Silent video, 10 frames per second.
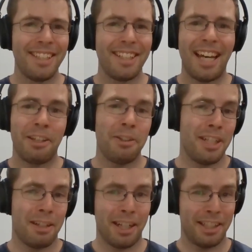I
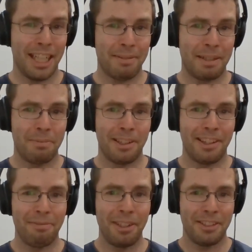couldn't directly come up
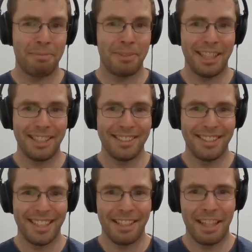with something
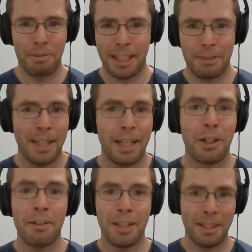that would explain
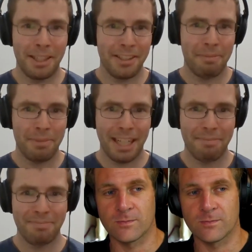all of them at the same time.